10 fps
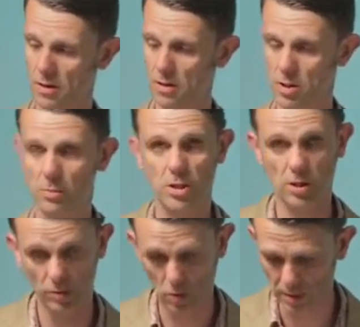the
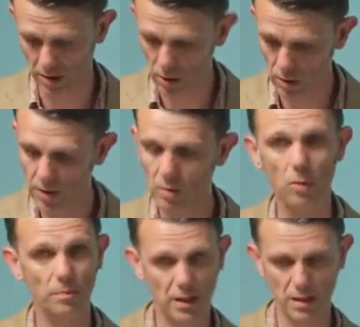interpretation of European Union
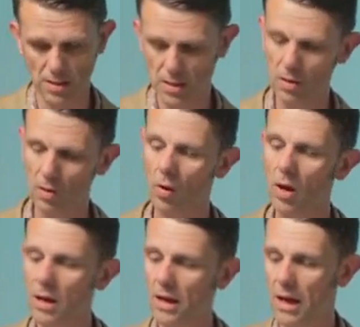or EEC law,
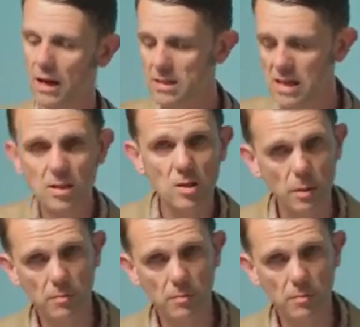tends to